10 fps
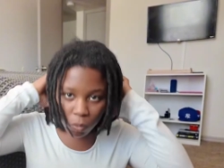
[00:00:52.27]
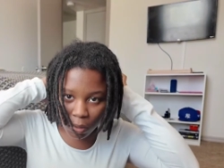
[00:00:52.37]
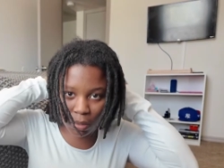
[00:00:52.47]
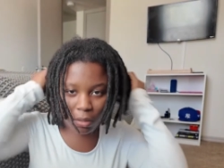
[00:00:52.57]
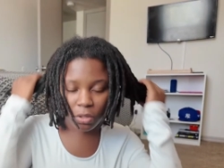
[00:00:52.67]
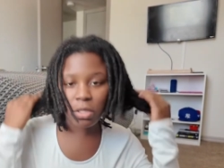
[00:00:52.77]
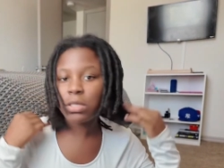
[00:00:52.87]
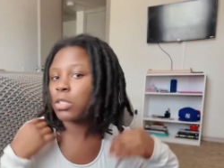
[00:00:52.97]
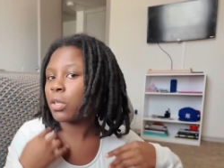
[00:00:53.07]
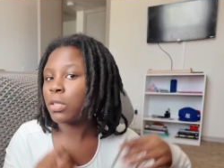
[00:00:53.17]
want to
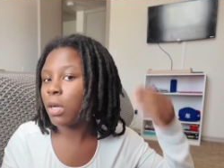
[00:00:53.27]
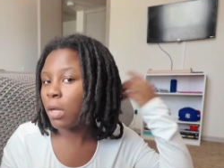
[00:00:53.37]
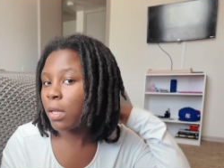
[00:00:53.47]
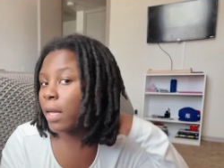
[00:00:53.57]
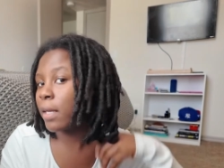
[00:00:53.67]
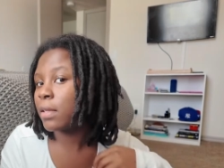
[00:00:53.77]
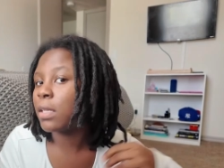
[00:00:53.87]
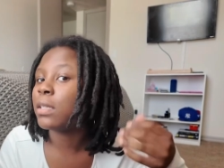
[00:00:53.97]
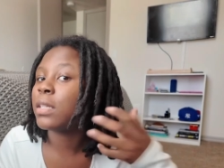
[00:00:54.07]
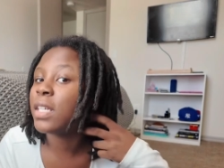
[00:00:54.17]
just show y'all like the
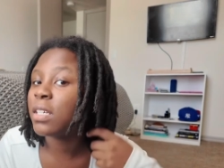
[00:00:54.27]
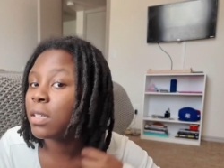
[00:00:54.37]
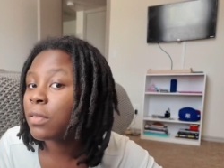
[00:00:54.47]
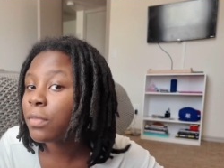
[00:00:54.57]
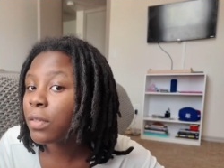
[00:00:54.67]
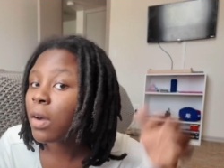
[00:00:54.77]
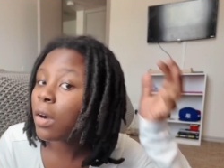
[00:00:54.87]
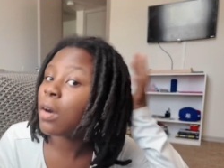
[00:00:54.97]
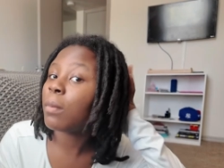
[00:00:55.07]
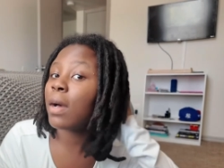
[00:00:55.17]
length
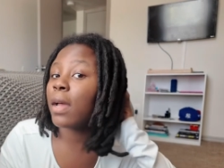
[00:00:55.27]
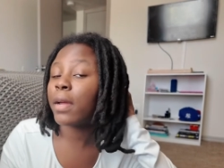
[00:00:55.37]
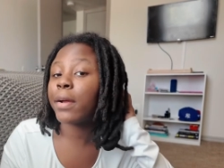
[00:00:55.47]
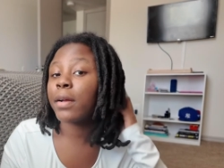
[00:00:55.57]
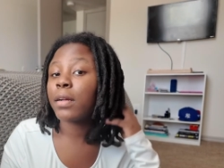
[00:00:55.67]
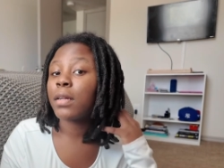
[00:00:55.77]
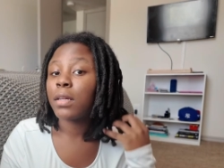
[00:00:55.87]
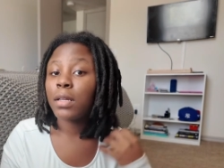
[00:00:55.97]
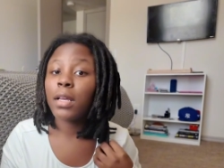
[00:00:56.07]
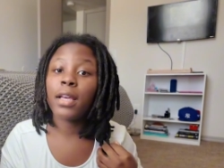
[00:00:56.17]
y'all my hair
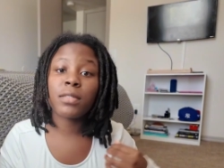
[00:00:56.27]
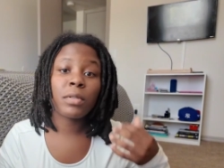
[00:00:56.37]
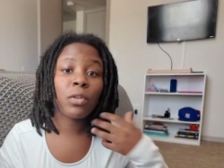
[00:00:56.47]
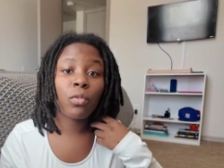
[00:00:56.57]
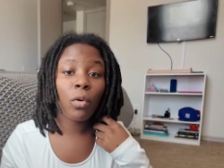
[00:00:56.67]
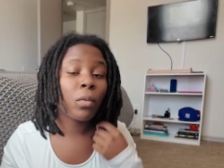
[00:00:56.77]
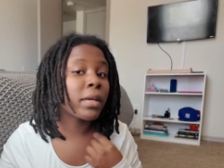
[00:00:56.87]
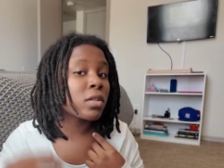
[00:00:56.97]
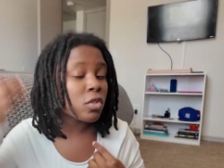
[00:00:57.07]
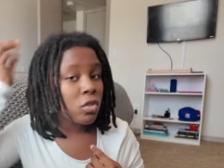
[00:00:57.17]
has been
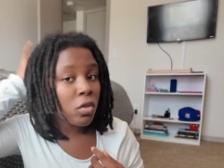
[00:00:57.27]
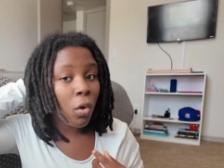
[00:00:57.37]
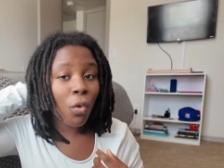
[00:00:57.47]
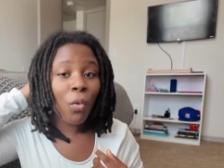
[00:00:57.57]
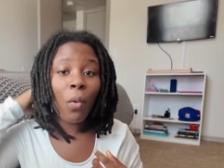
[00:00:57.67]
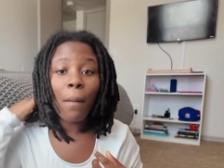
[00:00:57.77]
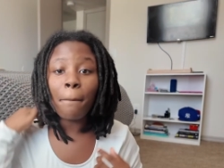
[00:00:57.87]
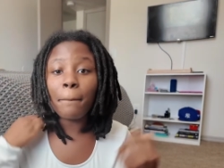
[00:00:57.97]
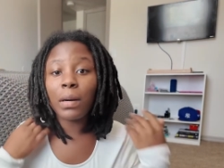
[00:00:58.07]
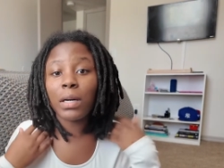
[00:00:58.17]
growing so
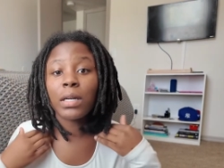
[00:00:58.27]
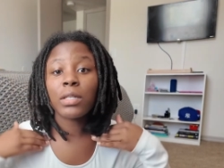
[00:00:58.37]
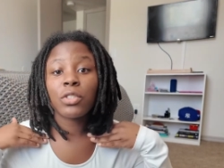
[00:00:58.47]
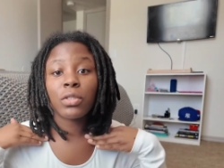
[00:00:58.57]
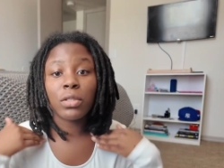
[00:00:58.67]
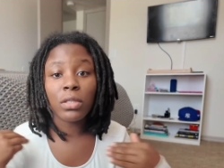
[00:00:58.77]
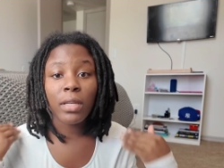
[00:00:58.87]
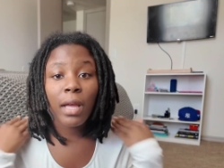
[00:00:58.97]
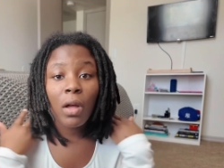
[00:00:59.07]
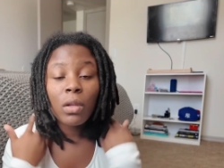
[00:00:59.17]
much look
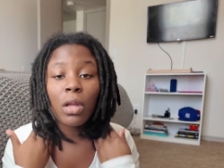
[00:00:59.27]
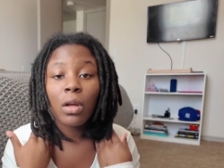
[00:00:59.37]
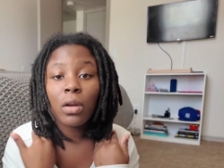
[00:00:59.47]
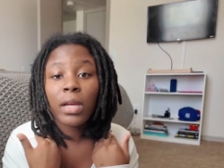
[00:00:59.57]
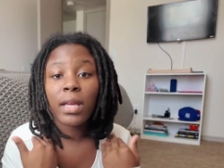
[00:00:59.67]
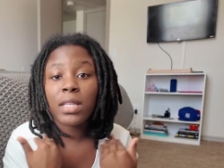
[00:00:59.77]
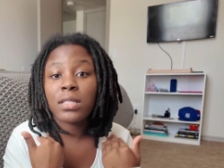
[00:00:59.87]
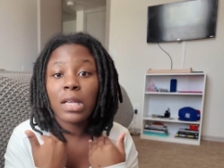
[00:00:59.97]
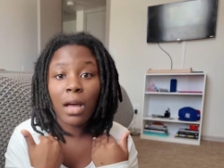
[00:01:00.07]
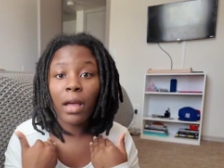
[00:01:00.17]
how long
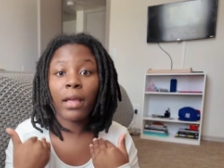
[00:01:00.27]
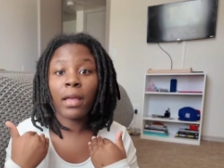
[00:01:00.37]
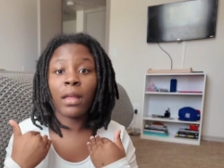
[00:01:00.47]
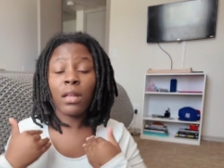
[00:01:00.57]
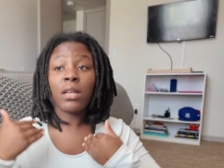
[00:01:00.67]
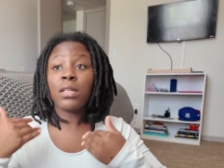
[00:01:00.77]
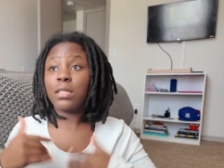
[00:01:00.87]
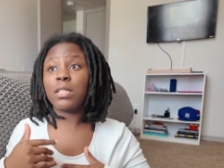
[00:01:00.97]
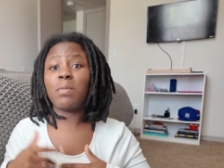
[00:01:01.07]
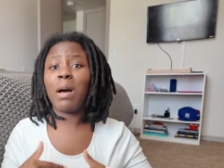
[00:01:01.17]
it's gotten
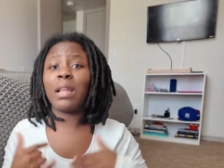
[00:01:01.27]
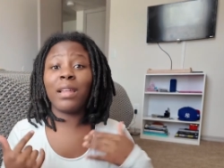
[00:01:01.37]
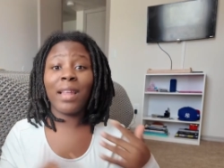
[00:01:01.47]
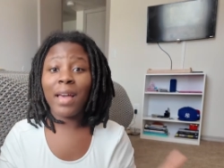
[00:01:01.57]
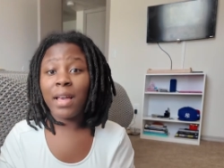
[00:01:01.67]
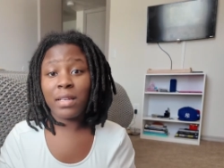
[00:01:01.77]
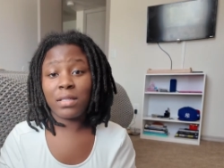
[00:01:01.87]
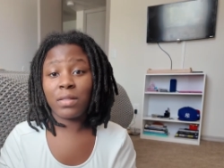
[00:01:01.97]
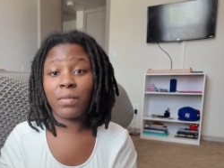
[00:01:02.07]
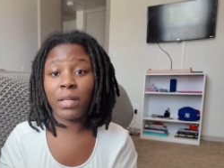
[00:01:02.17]
since my
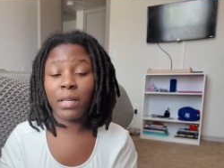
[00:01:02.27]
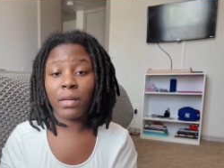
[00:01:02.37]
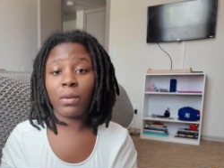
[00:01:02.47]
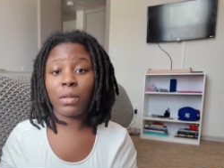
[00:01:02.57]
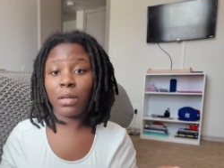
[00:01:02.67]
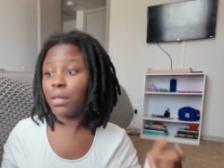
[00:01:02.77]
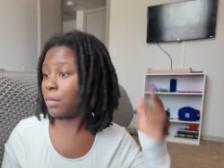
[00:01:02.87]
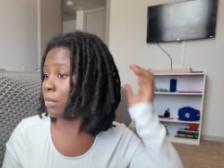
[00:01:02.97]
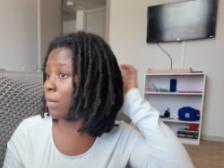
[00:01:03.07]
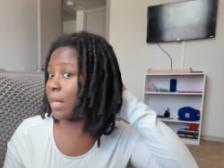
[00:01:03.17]
last video y'all
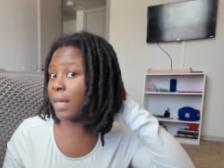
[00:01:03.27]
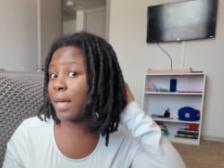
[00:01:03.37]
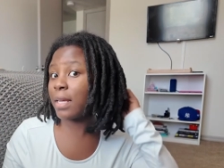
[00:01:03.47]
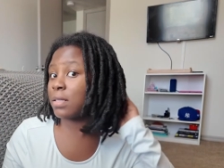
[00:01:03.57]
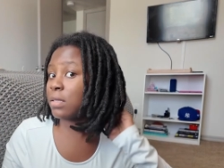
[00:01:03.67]
my last